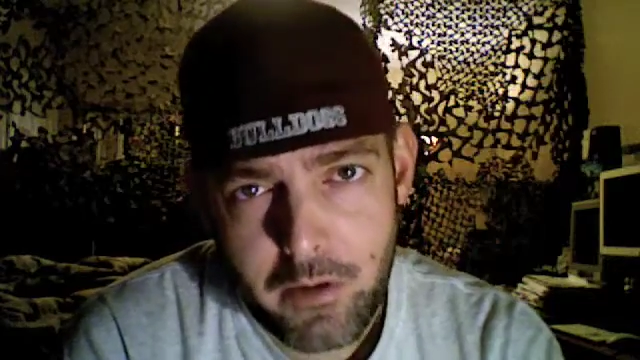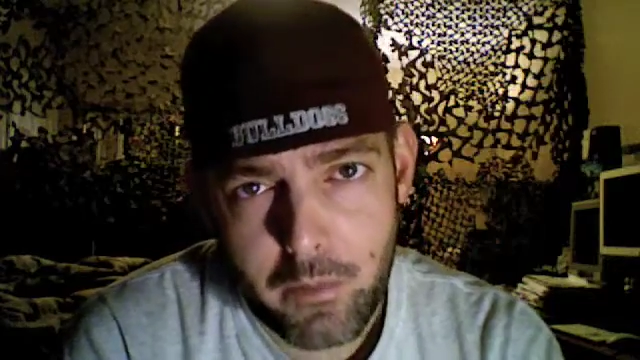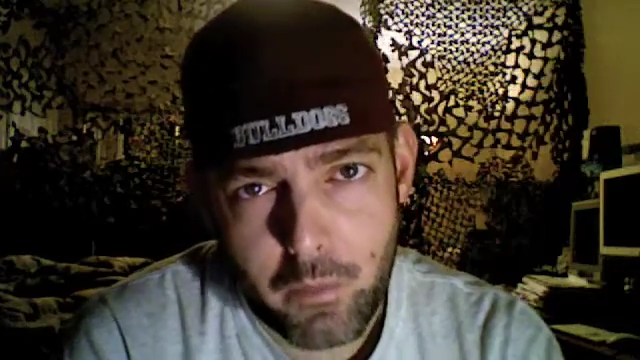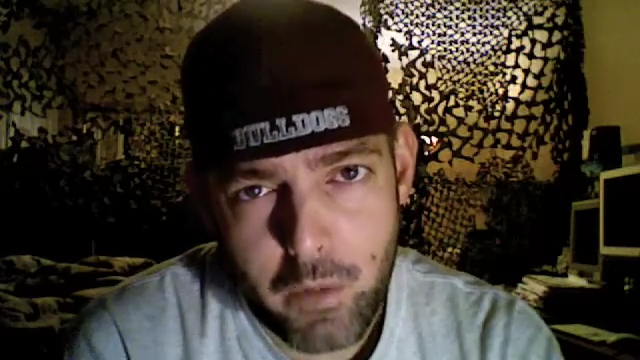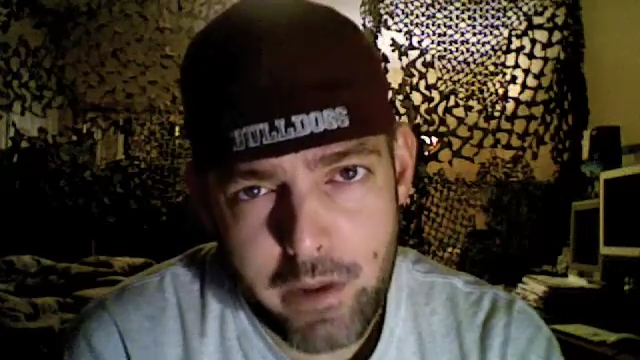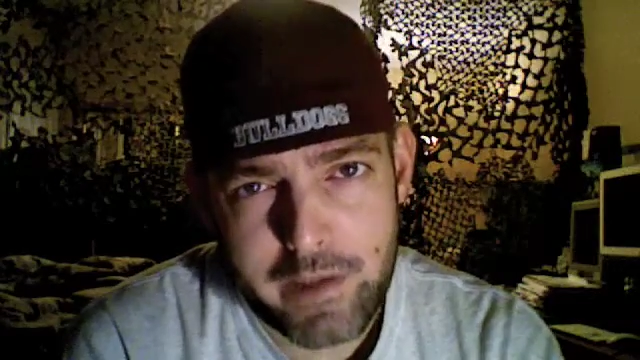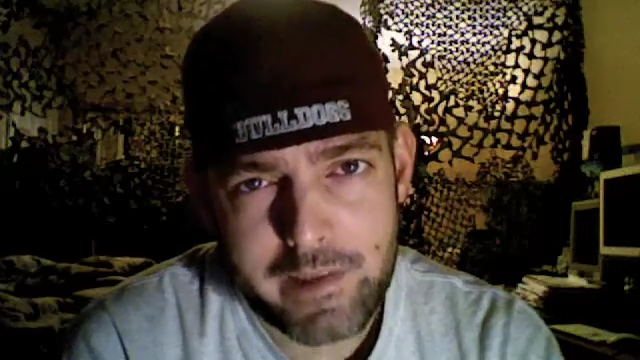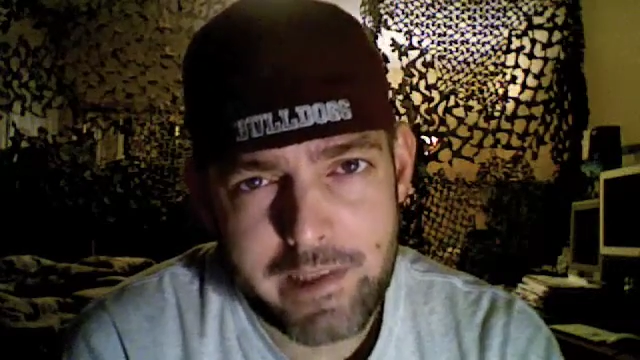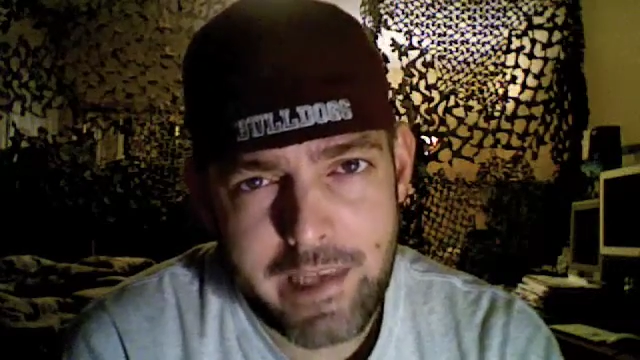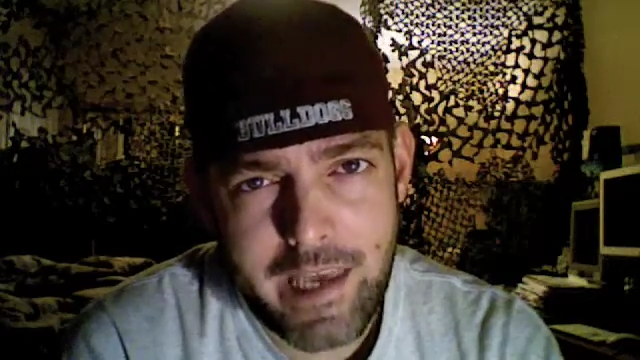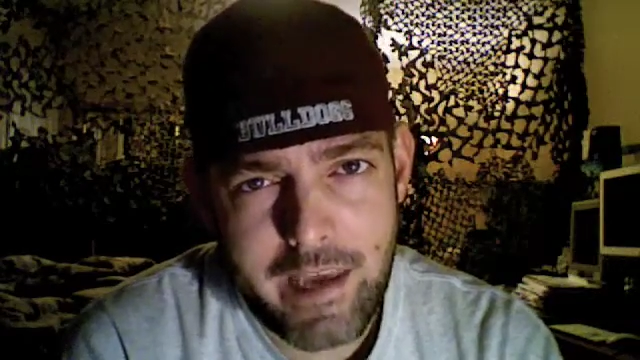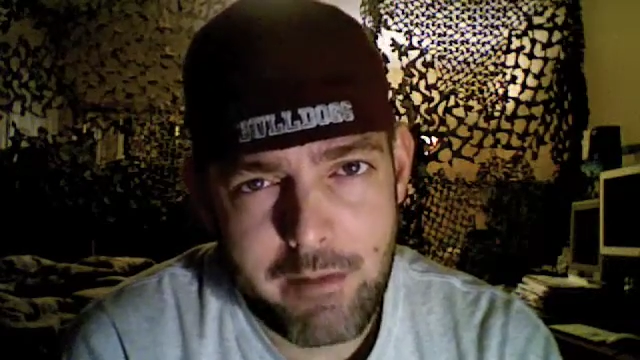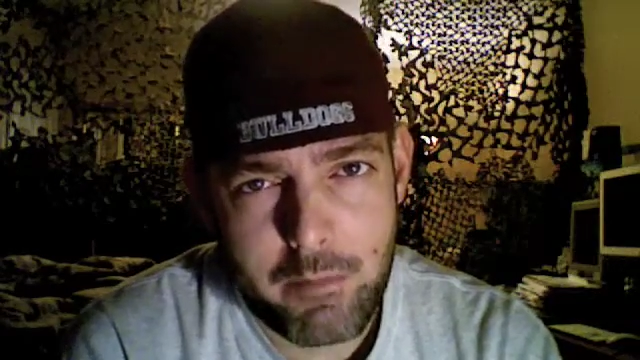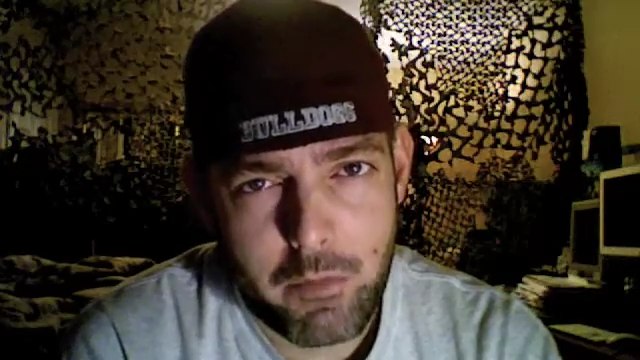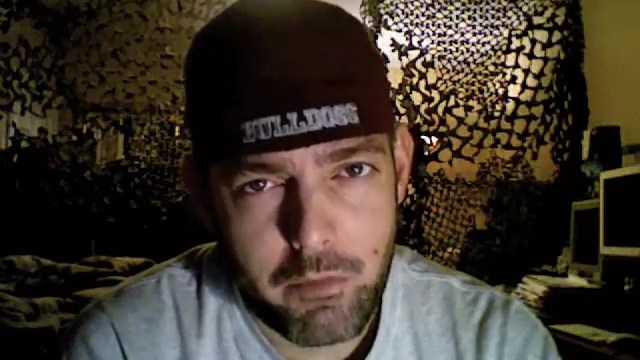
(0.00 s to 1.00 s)
what
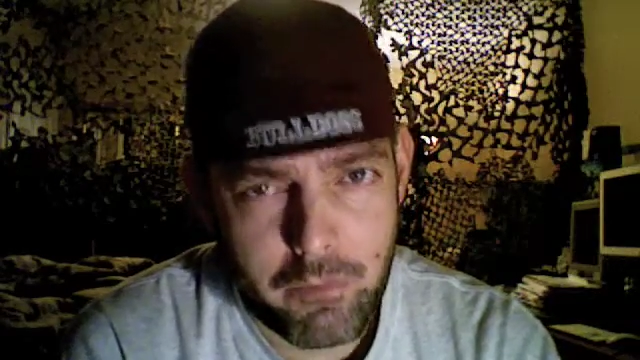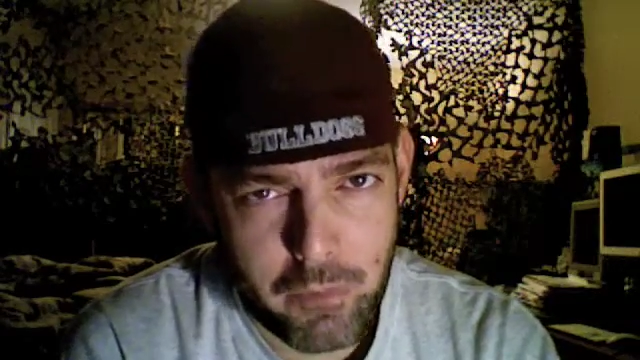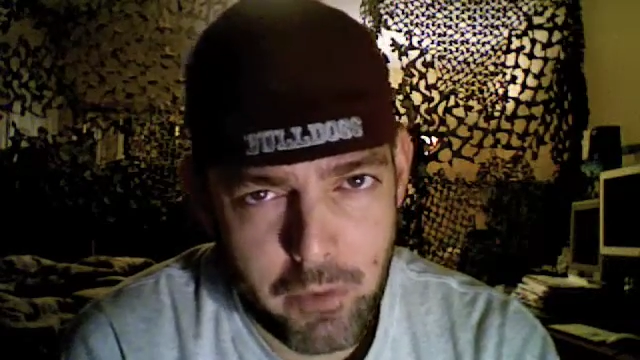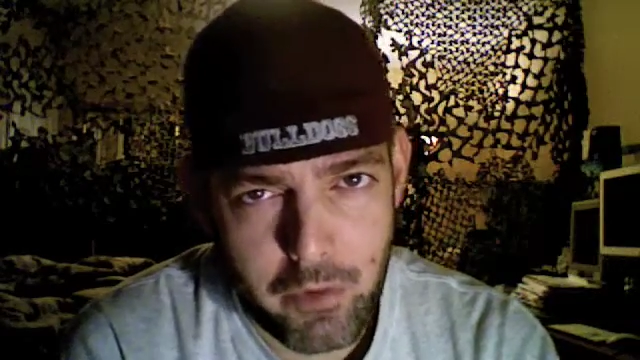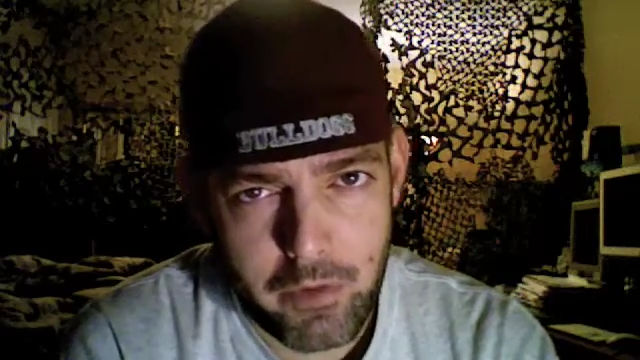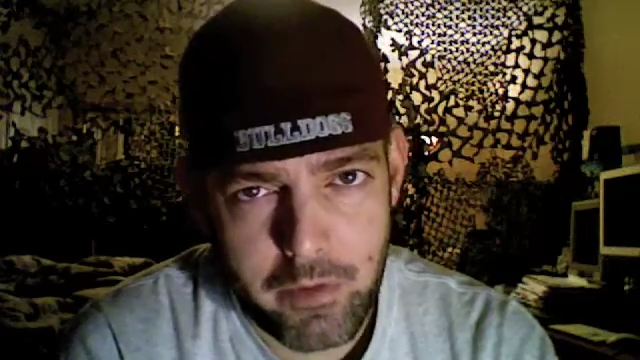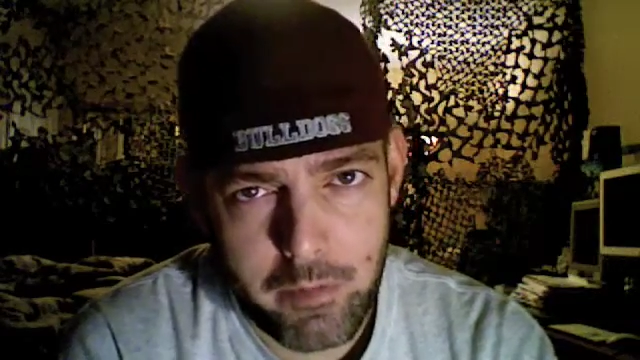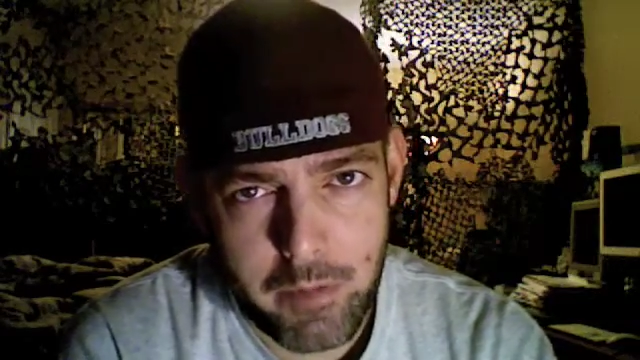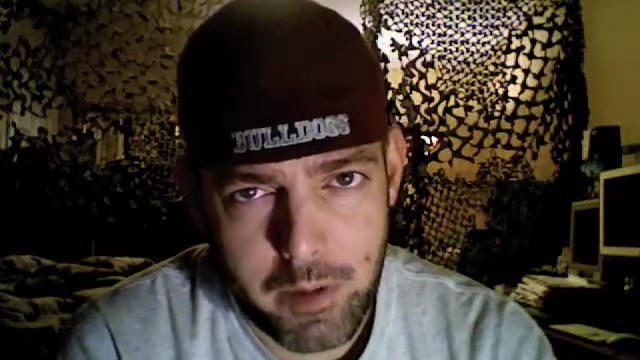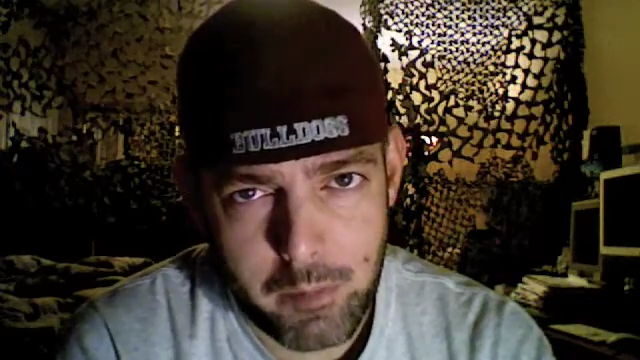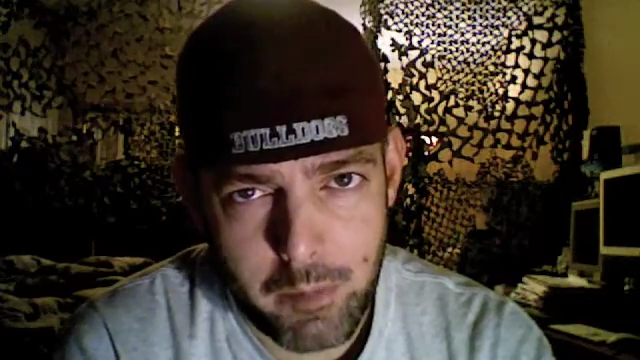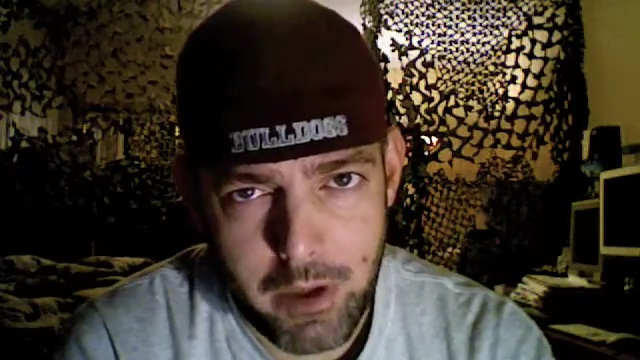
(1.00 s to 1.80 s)
came before the Big